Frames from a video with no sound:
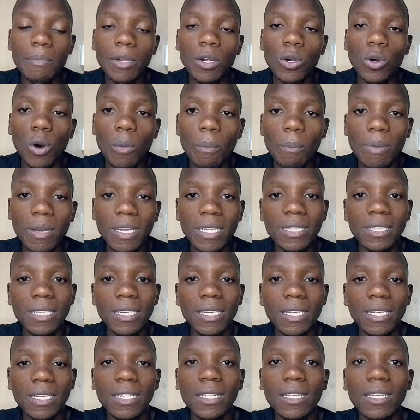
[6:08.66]

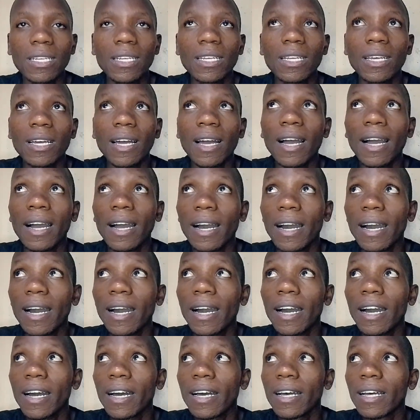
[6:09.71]
completely
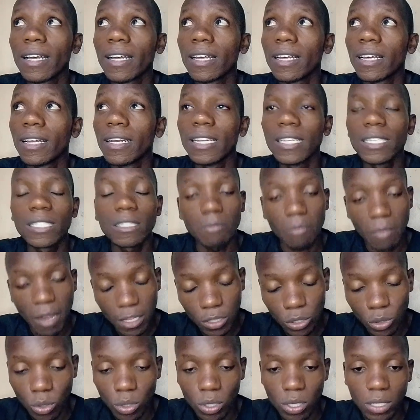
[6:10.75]
uh,
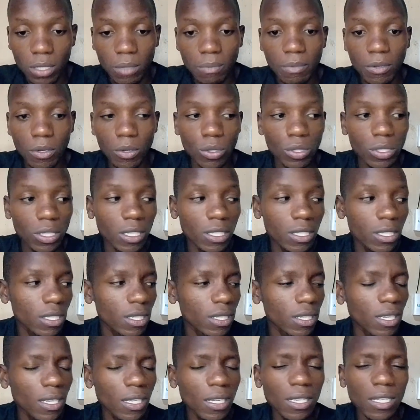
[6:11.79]
dismantled, because it's
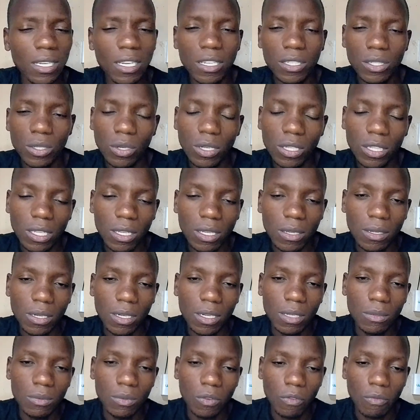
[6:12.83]
really destroying the
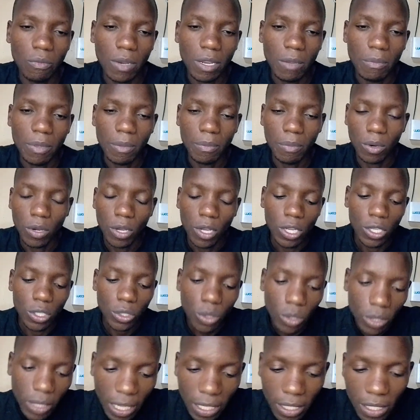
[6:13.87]
dreams of many people.
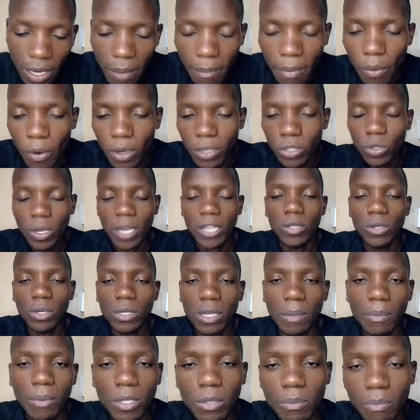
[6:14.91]
So that's number one. So I
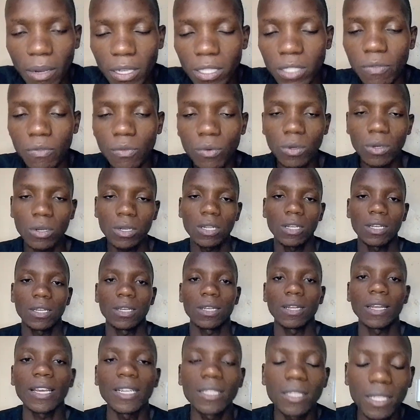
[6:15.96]
talked about Paxful,
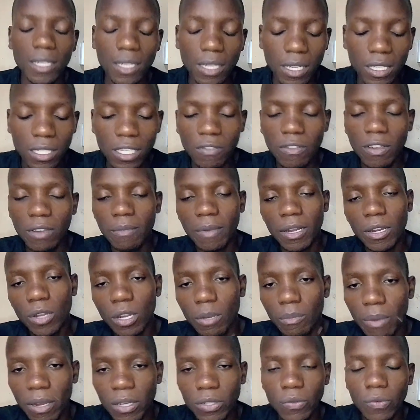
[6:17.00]
like receiving money
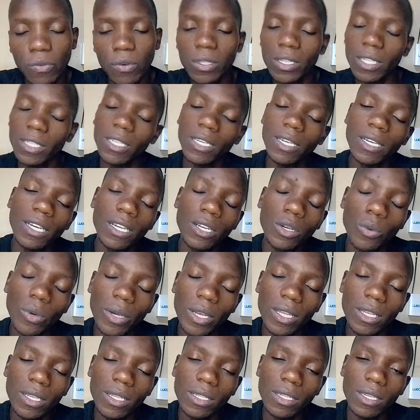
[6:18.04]
on Paxful. The second
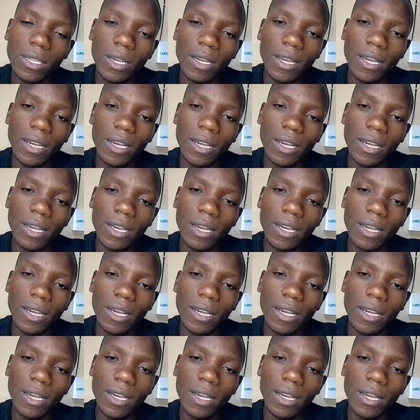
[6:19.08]
way